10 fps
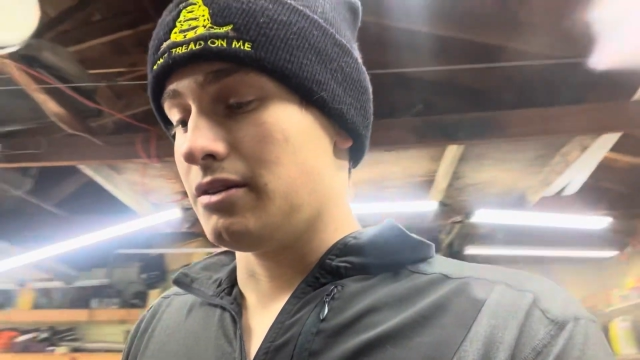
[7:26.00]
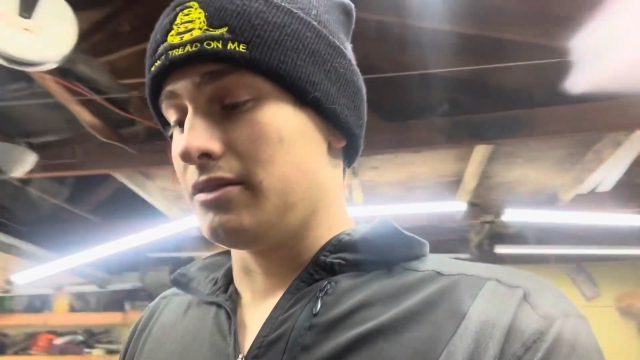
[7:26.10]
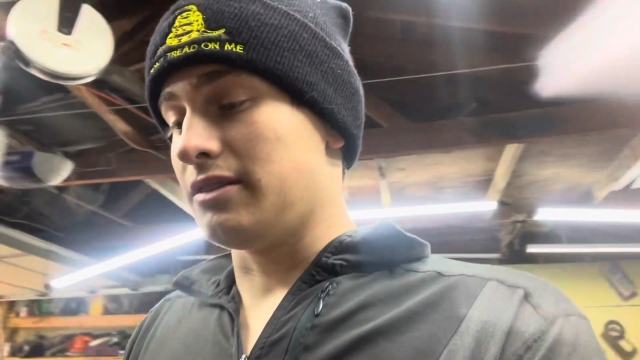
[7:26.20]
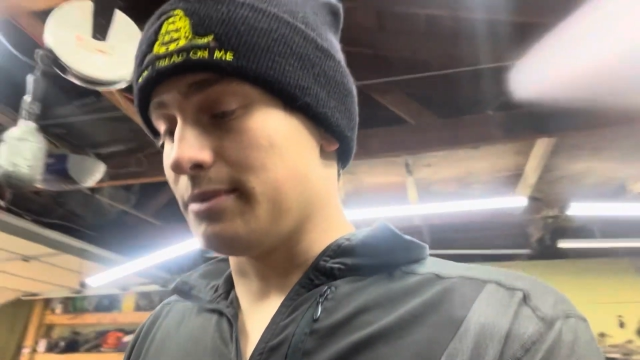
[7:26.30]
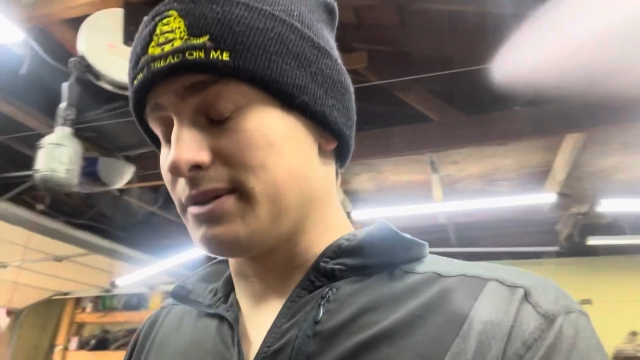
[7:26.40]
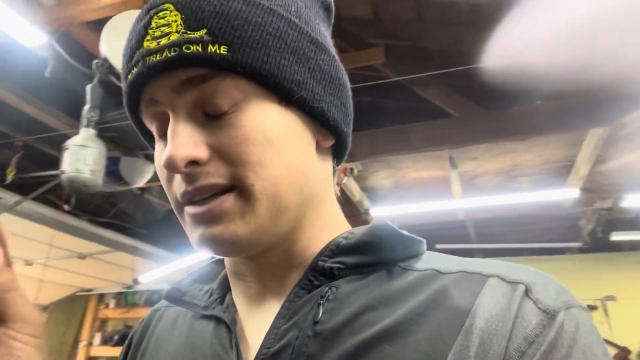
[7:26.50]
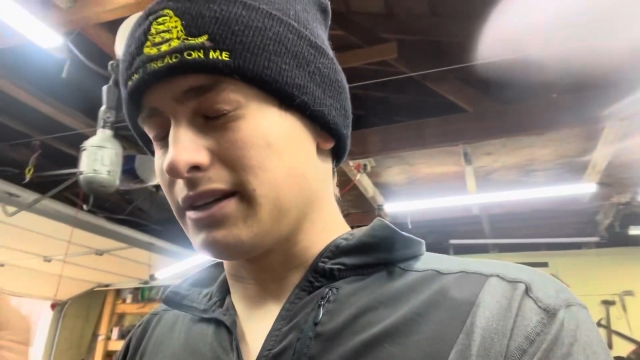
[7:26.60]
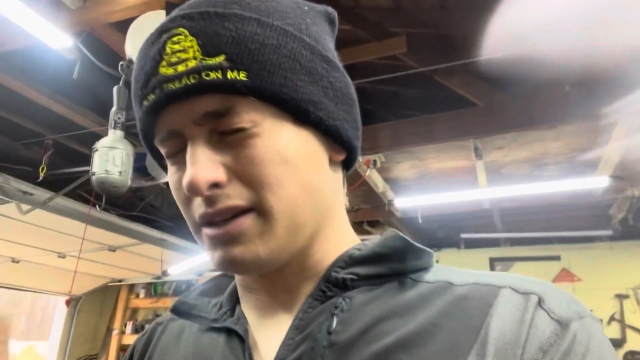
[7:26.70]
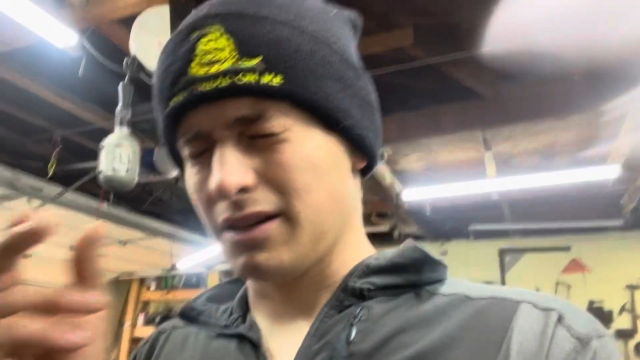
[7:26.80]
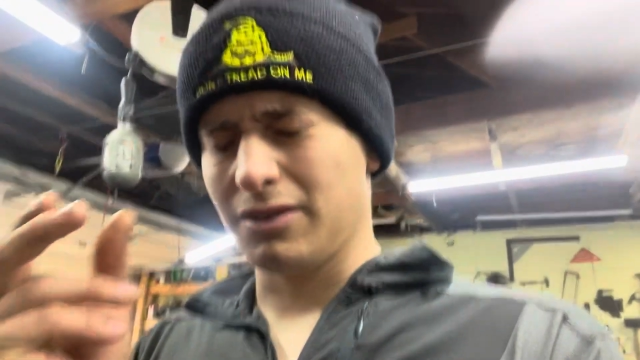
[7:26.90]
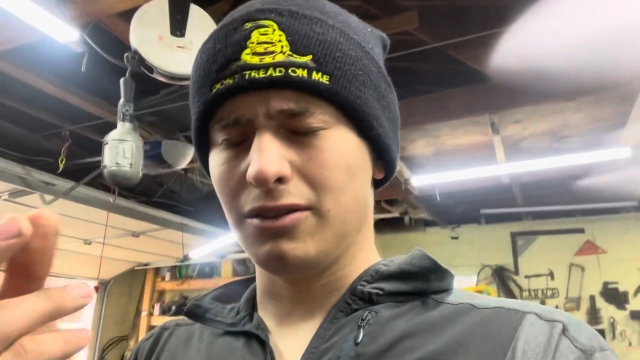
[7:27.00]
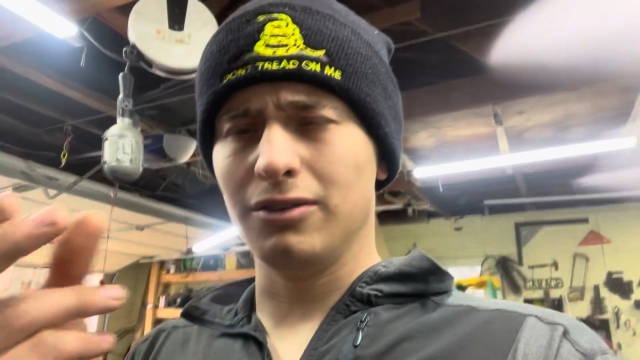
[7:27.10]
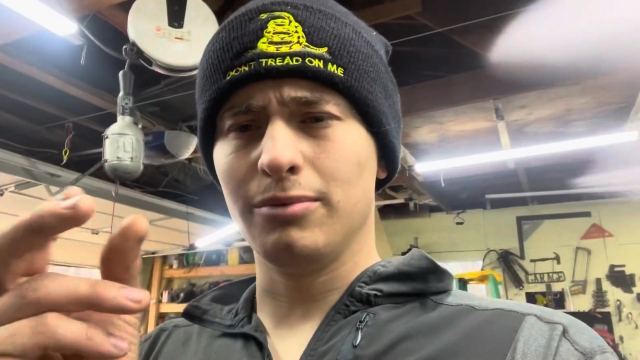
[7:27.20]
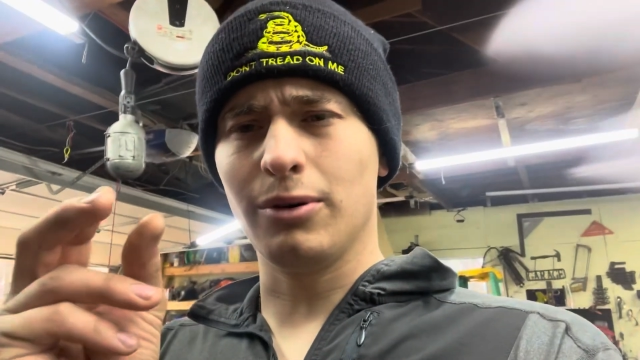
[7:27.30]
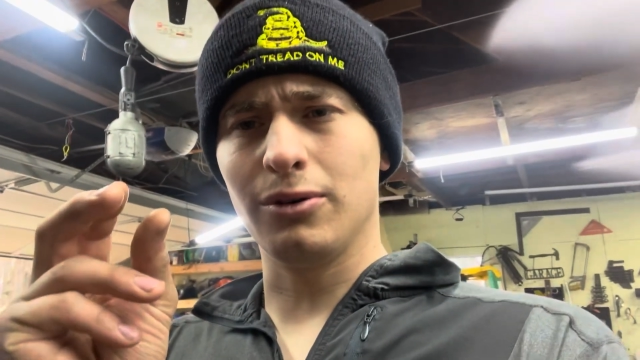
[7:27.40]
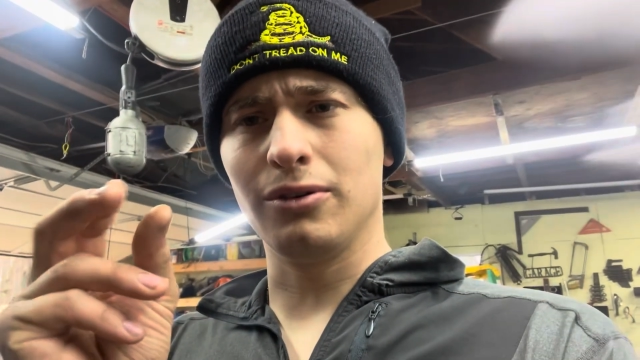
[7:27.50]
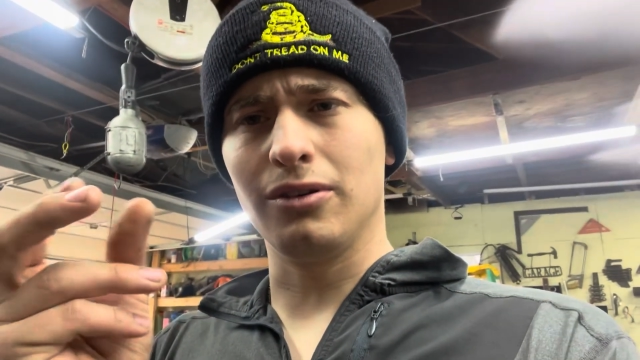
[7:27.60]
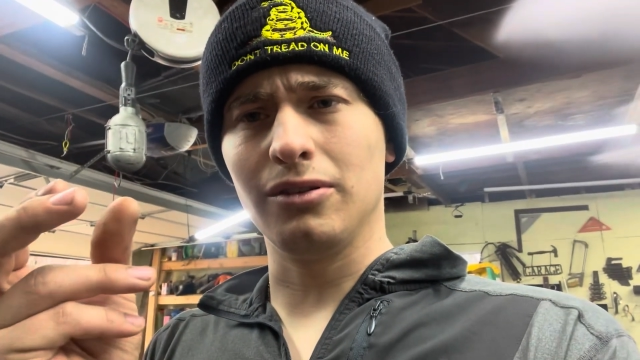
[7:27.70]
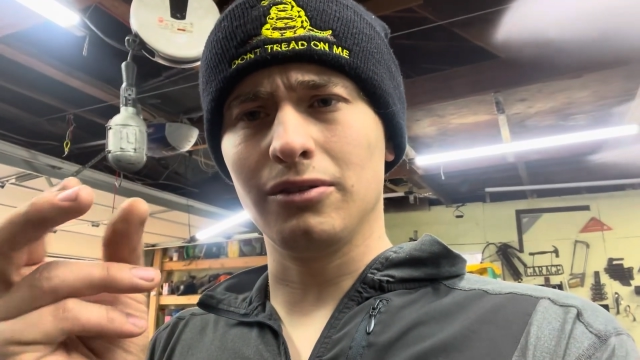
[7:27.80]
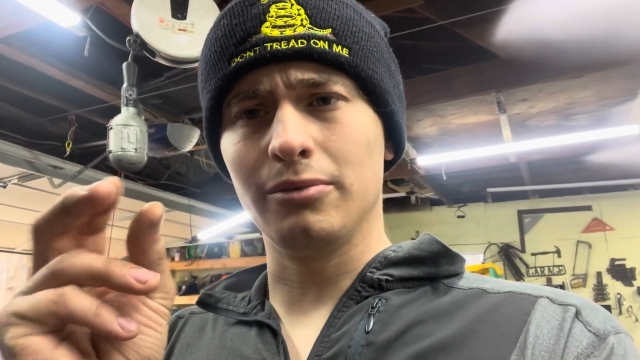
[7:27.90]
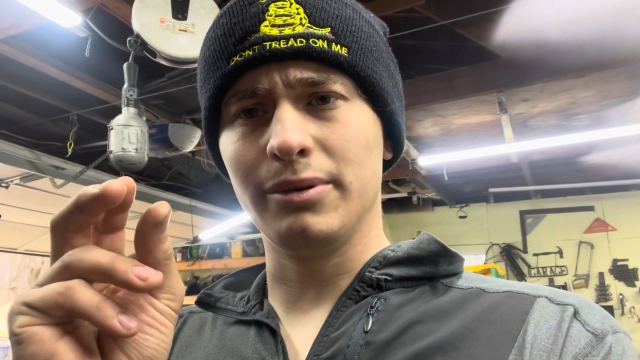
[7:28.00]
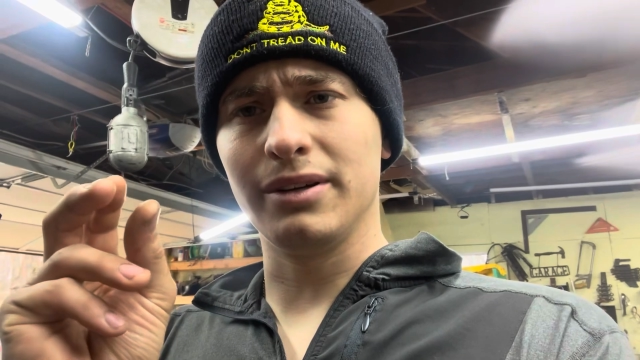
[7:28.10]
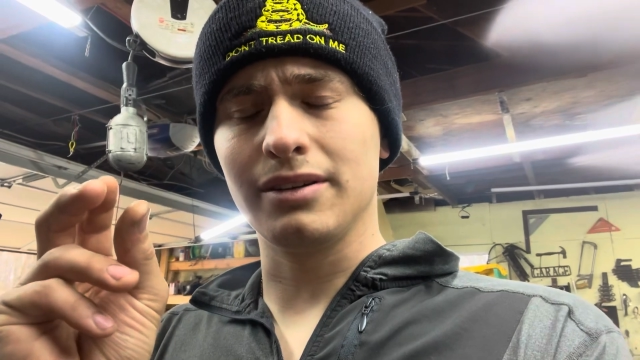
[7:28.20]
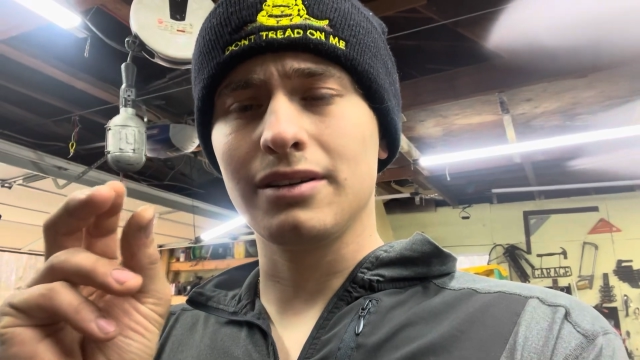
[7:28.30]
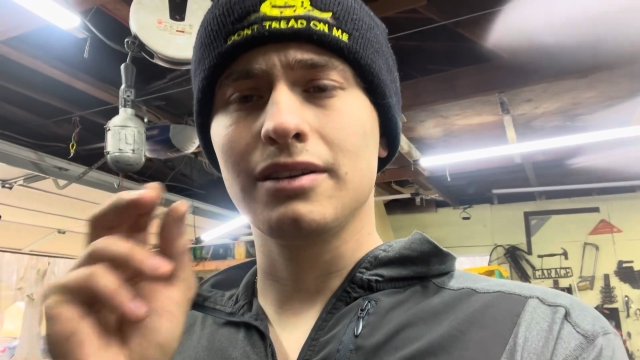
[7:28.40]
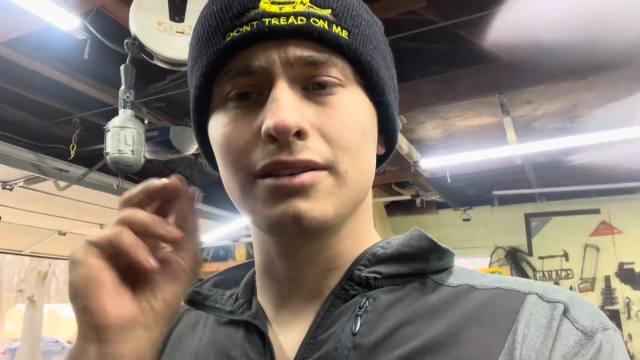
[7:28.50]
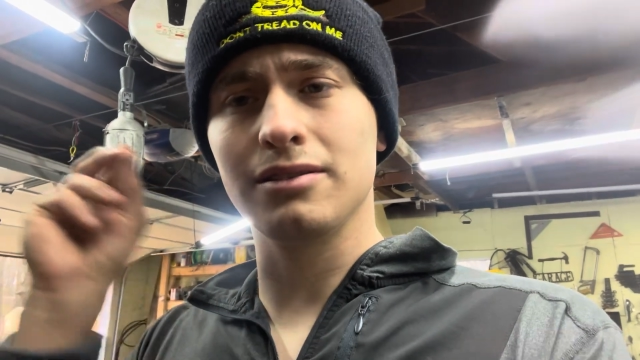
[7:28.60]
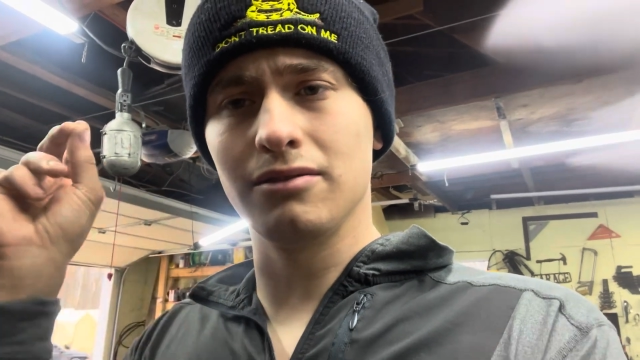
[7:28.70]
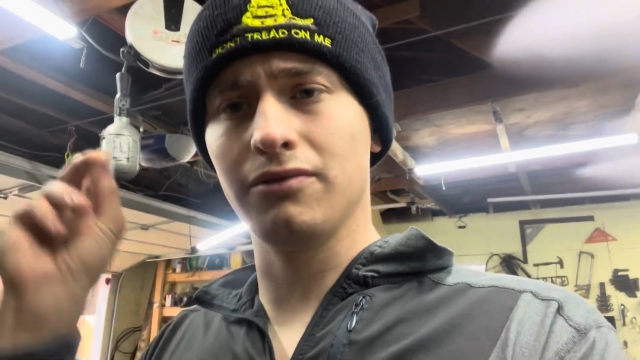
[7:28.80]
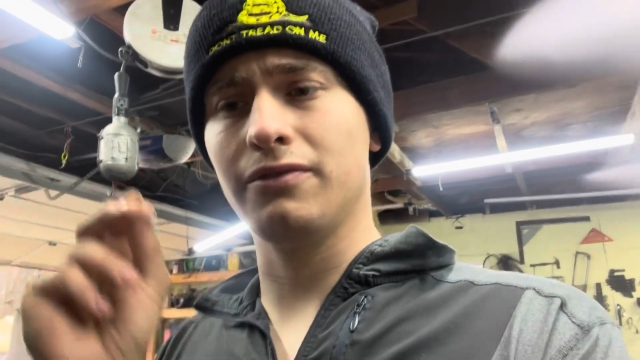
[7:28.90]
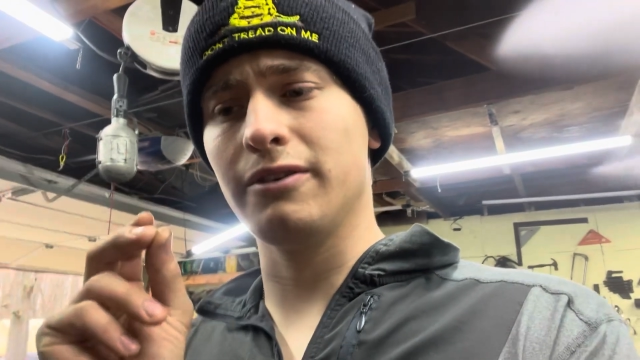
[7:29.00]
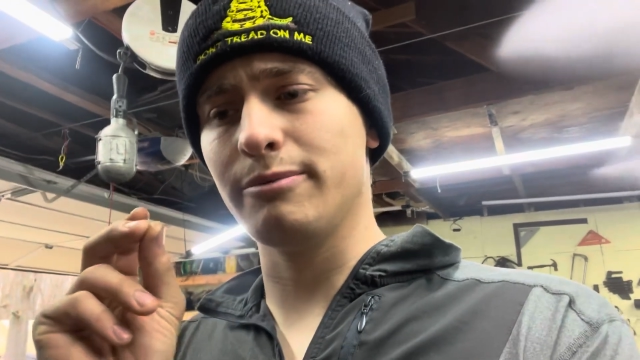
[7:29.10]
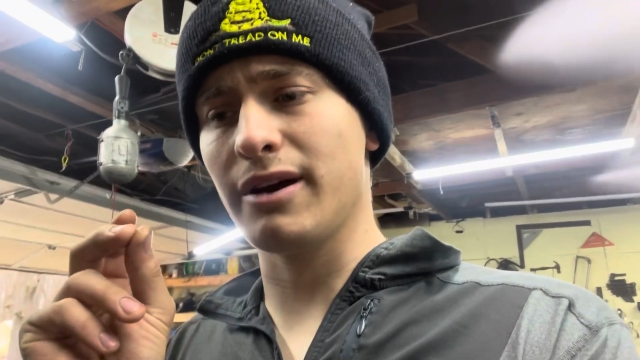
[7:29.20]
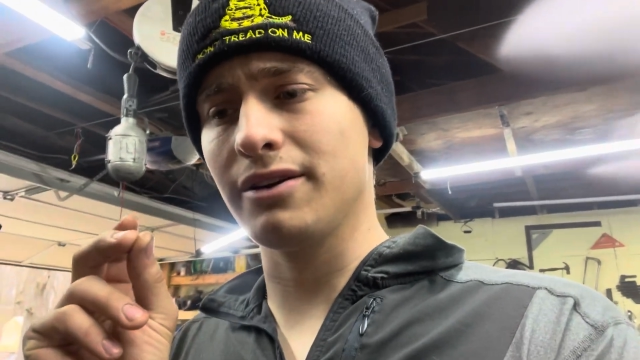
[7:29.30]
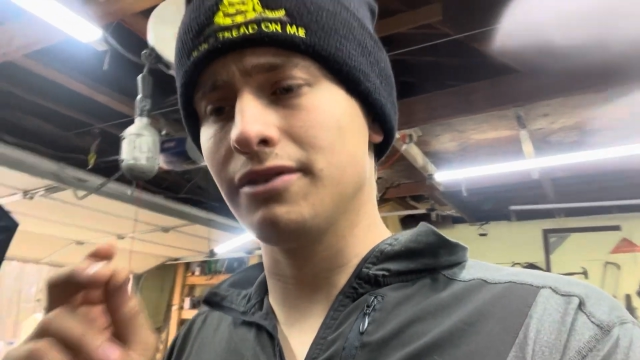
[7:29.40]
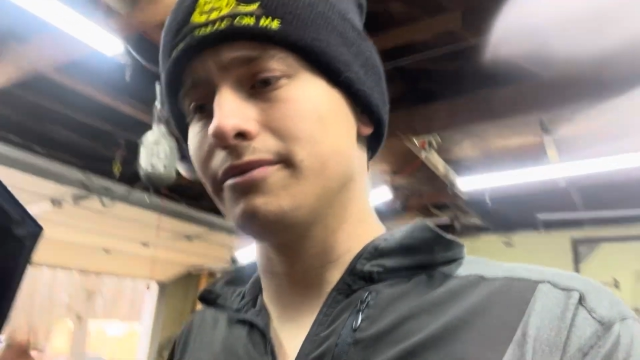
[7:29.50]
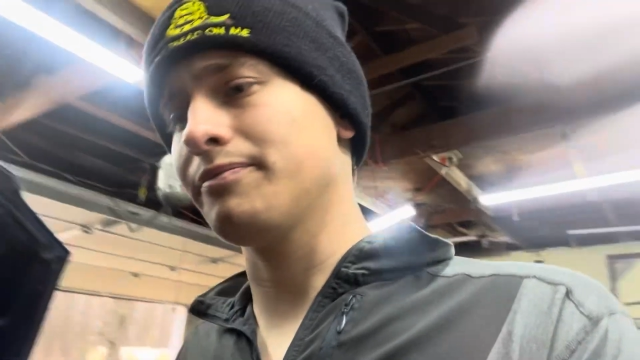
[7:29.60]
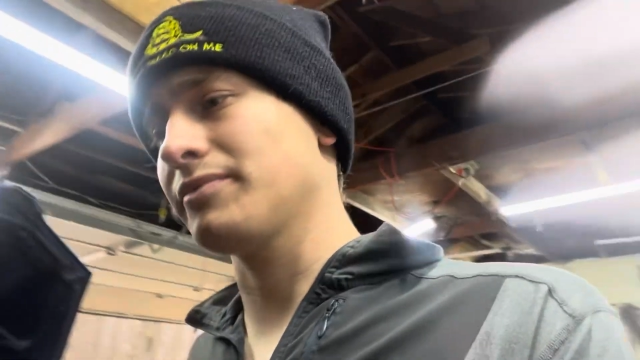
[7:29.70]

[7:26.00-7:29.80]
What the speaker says: dipstick tube hole a little bit so it fit better.